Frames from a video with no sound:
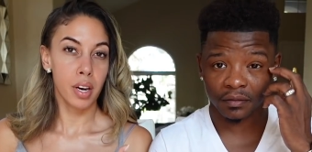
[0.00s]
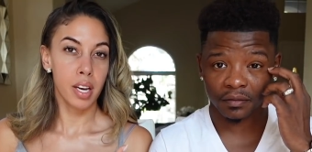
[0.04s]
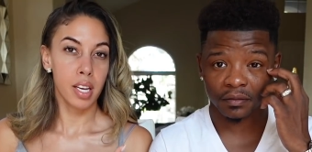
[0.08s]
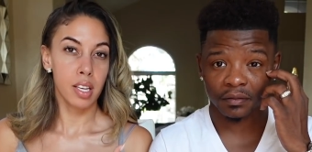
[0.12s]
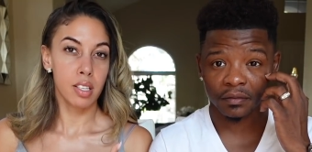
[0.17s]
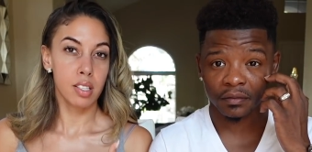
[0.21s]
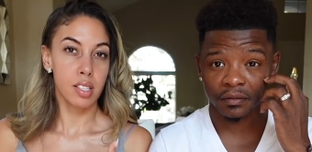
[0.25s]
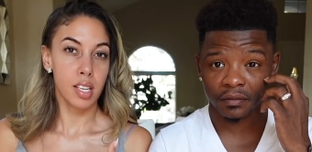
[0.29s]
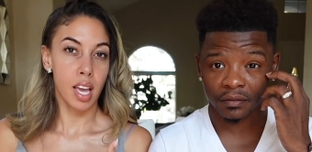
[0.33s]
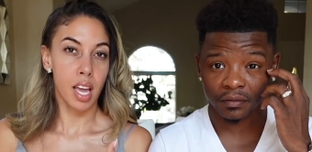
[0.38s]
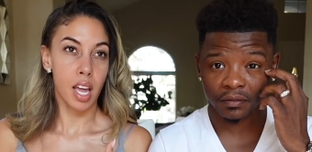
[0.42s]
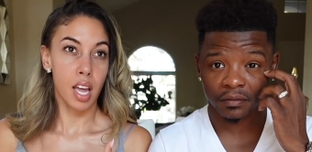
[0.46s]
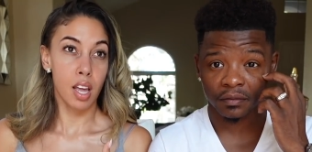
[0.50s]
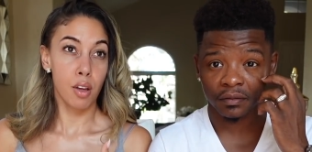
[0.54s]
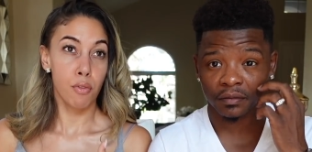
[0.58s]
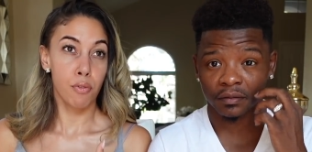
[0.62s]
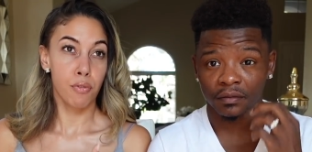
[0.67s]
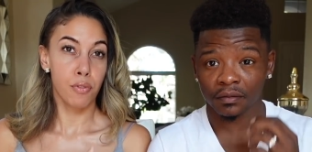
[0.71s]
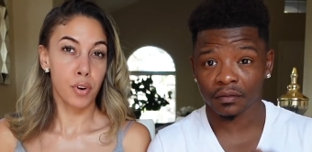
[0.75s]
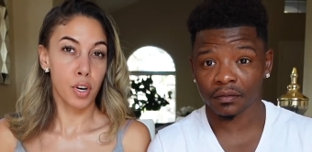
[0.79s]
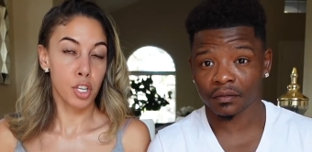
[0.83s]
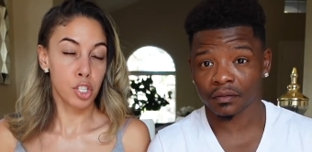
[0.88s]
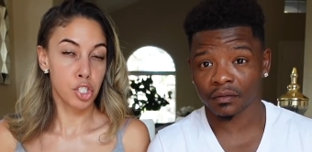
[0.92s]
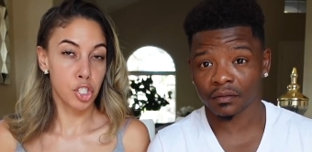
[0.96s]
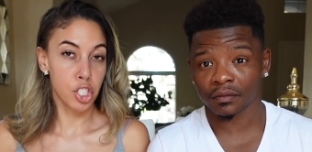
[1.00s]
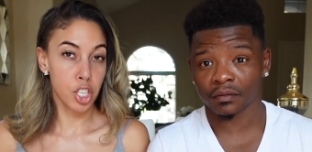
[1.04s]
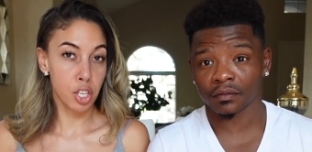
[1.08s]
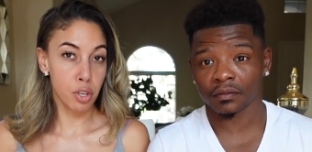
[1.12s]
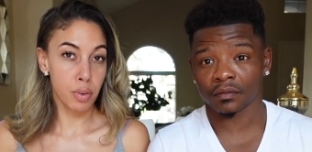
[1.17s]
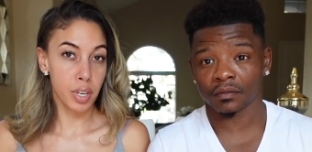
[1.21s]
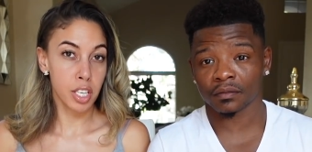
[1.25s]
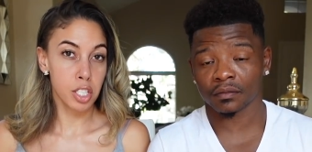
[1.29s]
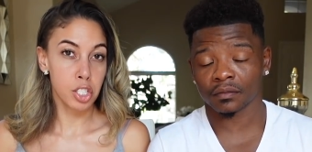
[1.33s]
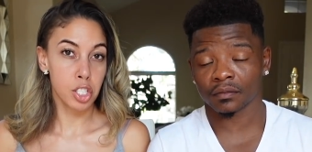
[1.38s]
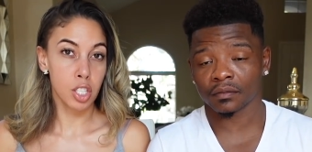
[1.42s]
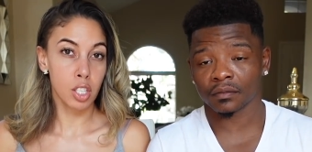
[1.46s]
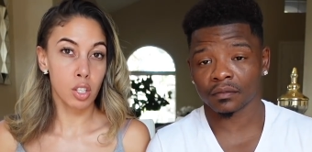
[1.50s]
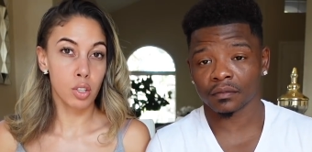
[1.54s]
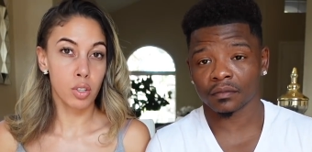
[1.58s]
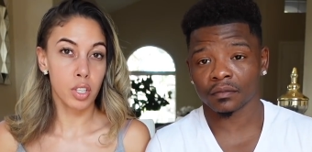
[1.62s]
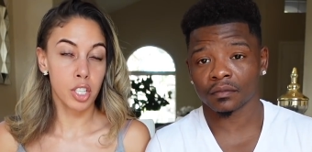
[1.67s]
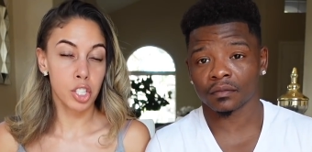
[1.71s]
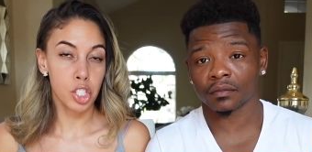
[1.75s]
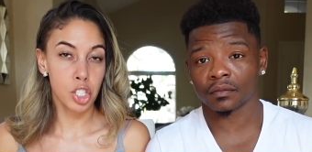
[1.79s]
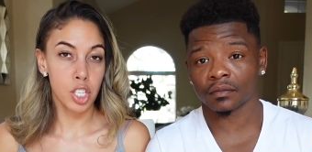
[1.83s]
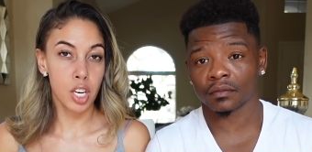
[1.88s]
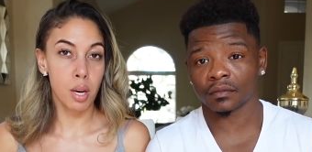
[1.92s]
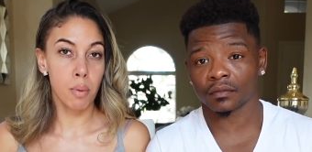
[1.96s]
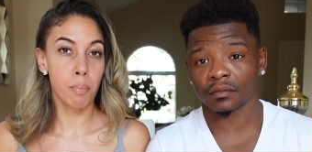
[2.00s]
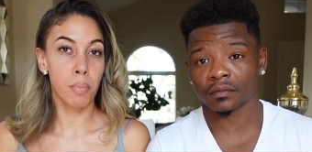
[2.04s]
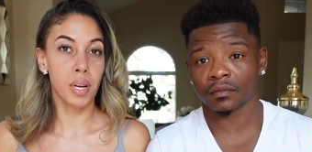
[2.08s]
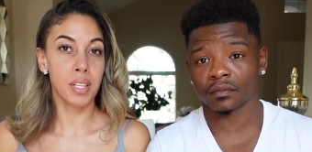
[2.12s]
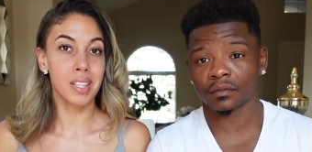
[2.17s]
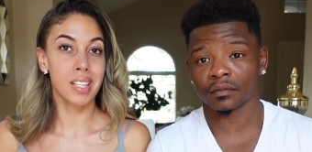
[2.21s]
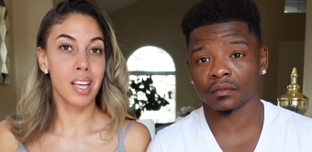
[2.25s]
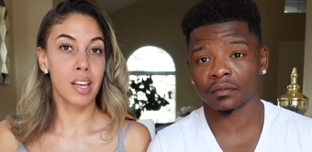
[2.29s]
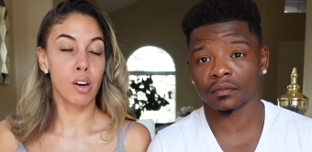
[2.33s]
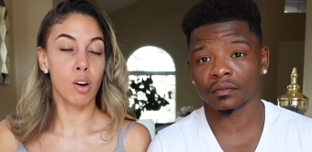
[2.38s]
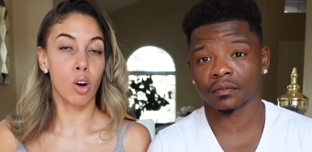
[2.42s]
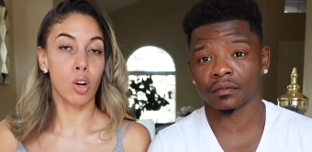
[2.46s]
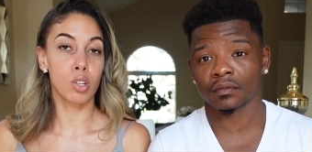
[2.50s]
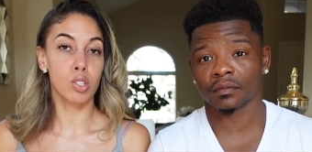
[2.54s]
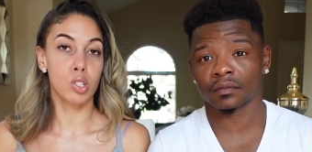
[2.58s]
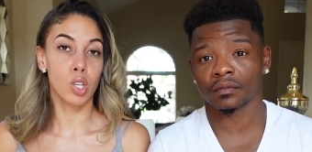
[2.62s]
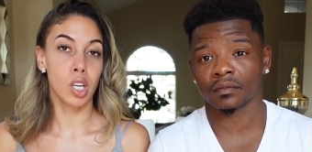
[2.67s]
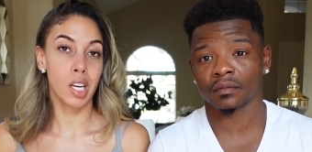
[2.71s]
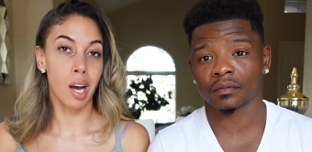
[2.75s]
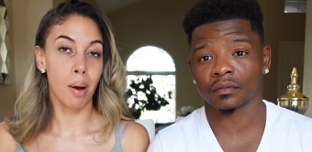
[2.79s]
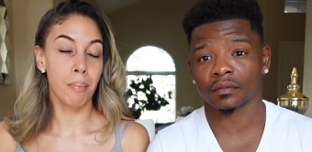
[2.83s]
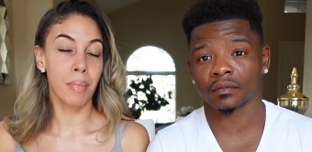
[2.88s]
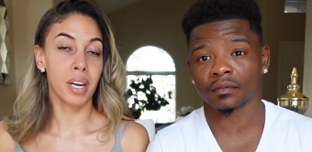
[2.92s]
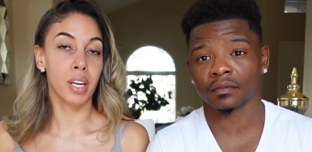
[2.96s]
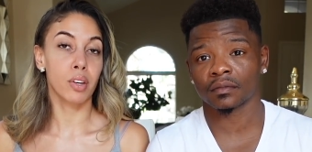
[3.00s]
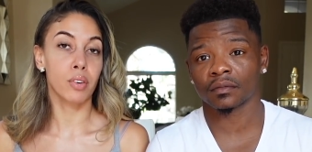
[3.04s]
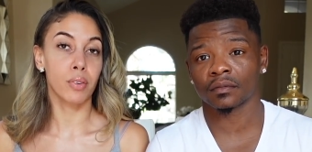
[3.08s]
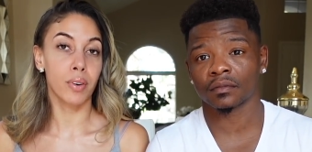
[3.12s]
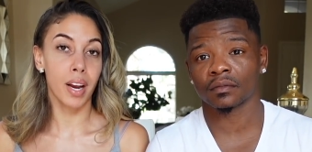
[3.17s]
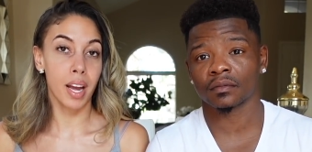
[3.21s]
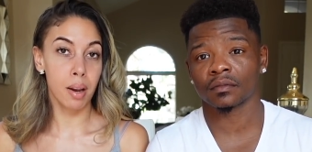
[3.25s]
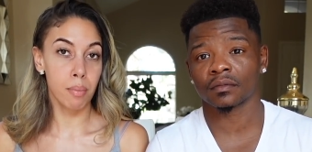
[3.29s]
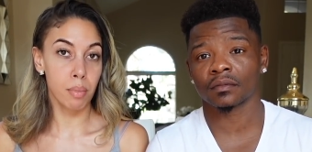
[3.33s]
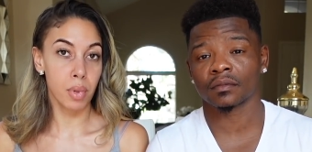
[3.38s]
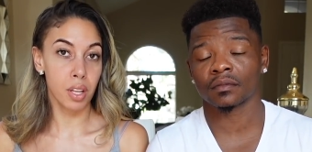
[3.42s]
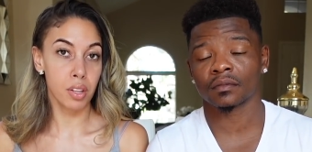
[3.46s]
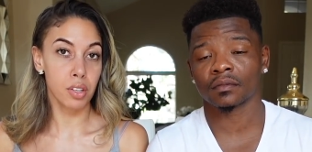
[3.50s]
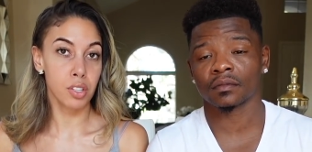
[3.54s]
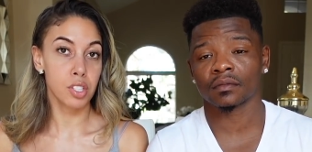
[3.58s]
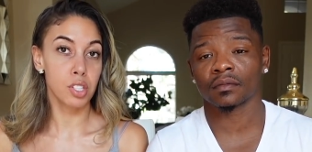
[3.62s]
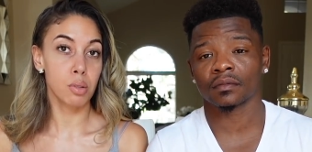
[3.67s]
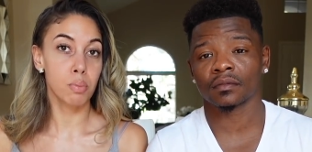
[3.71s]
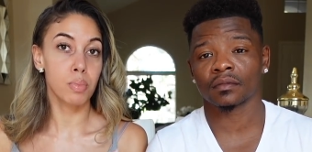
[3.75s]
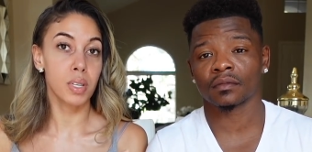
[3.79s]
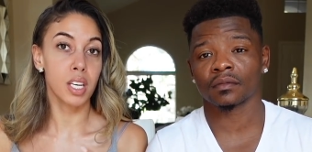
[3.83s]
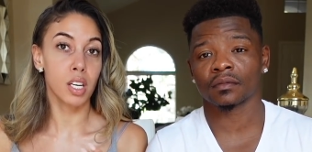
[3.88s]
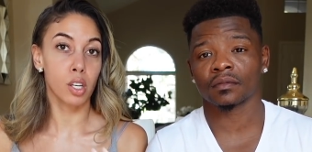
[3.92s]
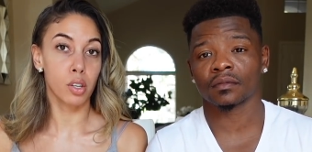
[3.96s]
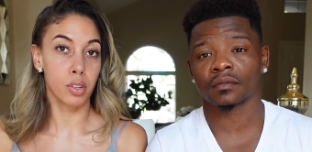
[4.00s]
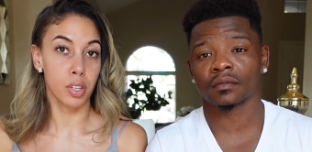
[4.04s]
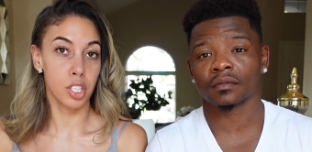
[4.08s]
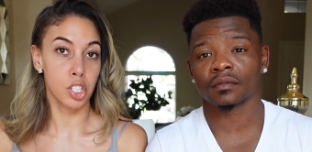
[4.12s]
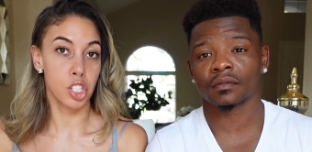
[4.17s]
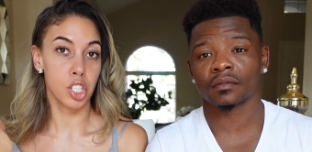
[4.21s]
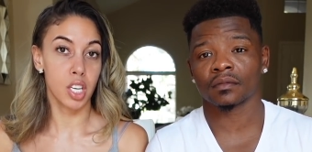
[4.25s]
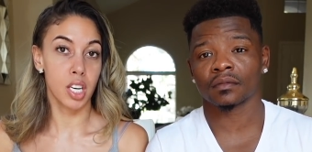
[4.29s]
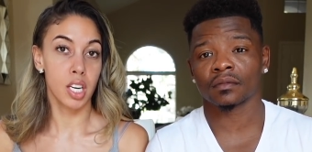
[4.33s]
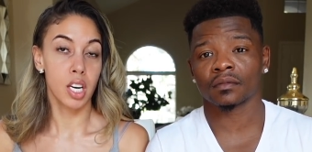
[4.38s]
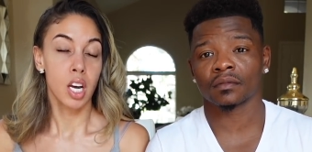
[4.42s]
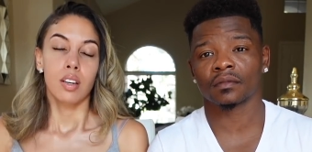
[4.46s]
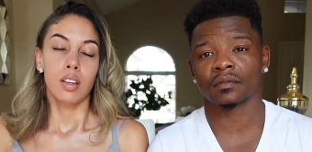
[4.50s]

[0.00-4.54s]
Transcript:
Speaker 1: is a first generation Christian, but then also got my grandmother to be a Christian.